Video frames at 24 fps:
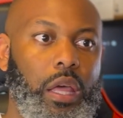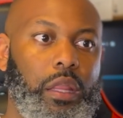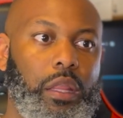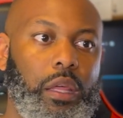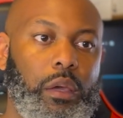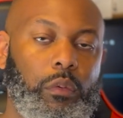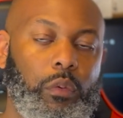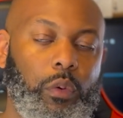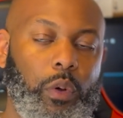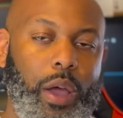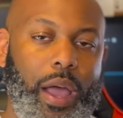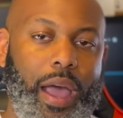
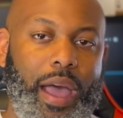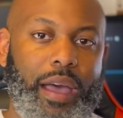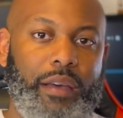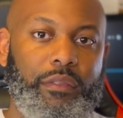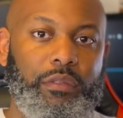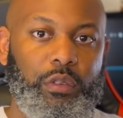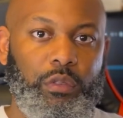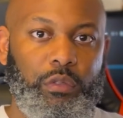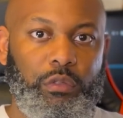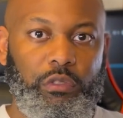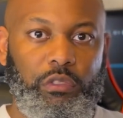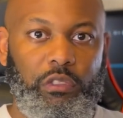they will
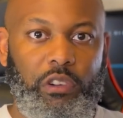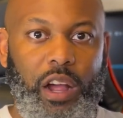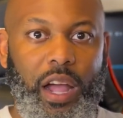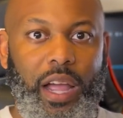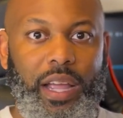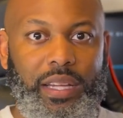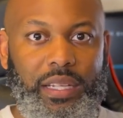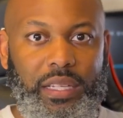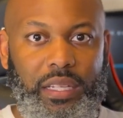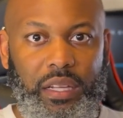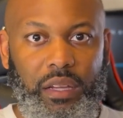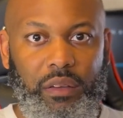have a
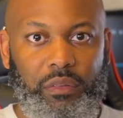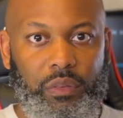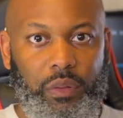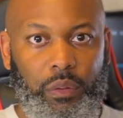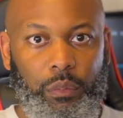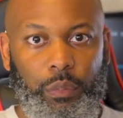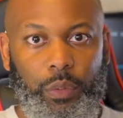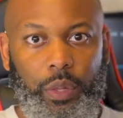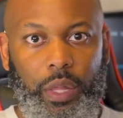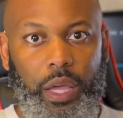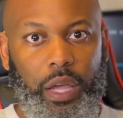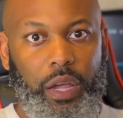variety of
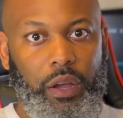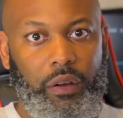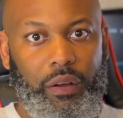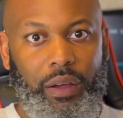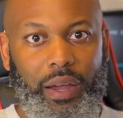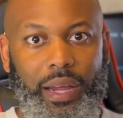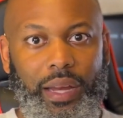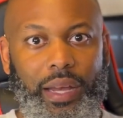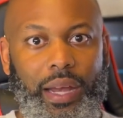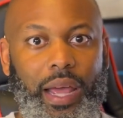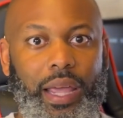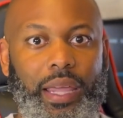them there,
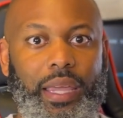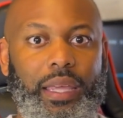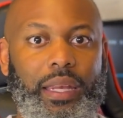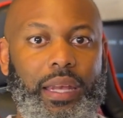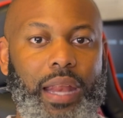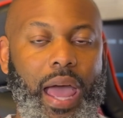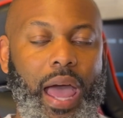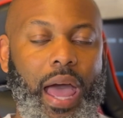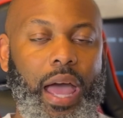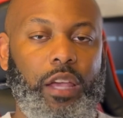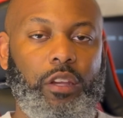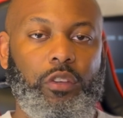and I can
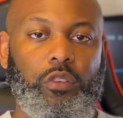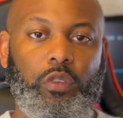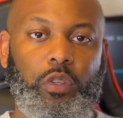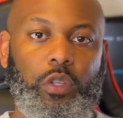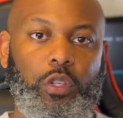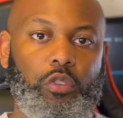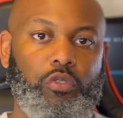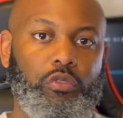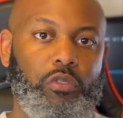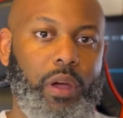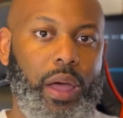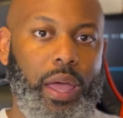
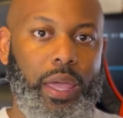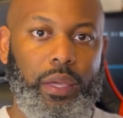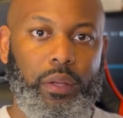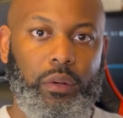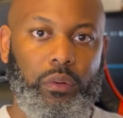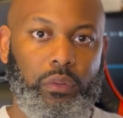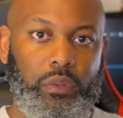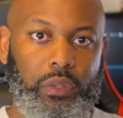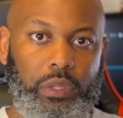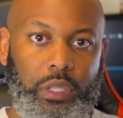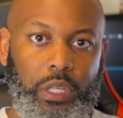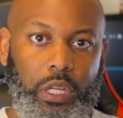actually try it
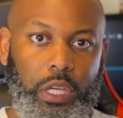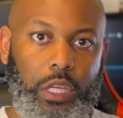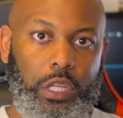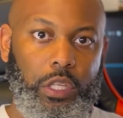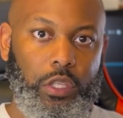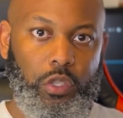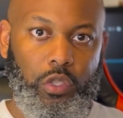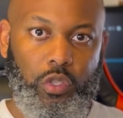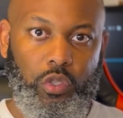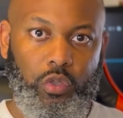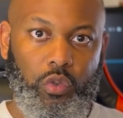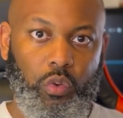on
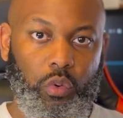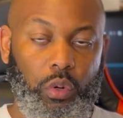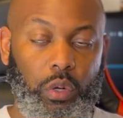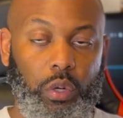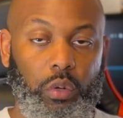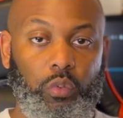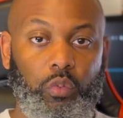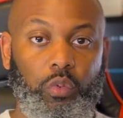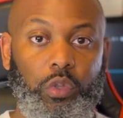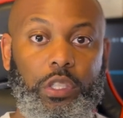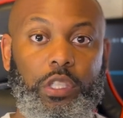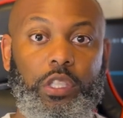in store,
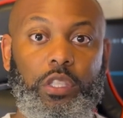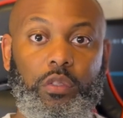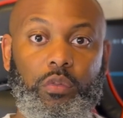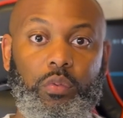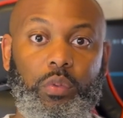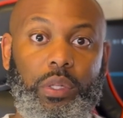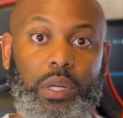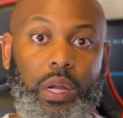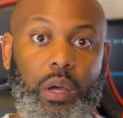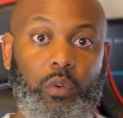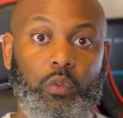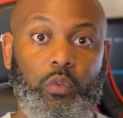which is
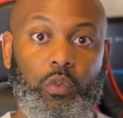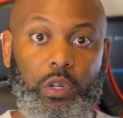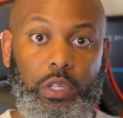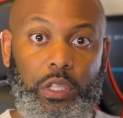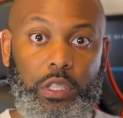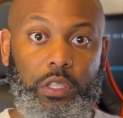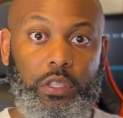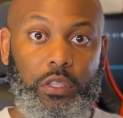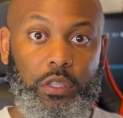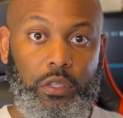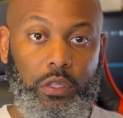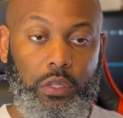what I
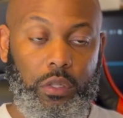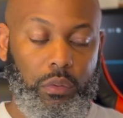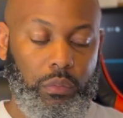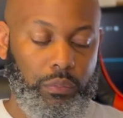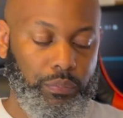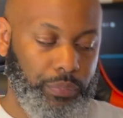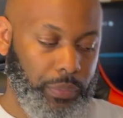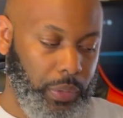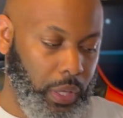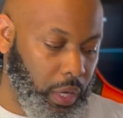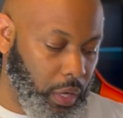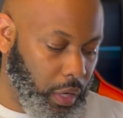wanted to do.
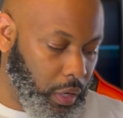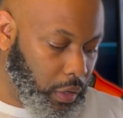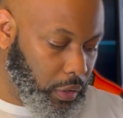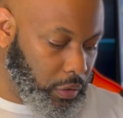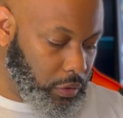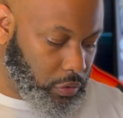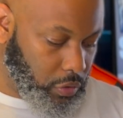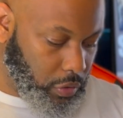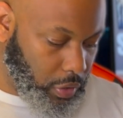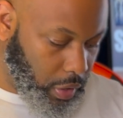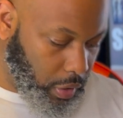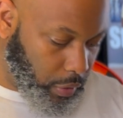
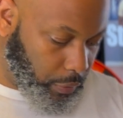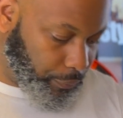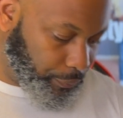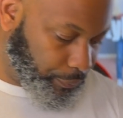So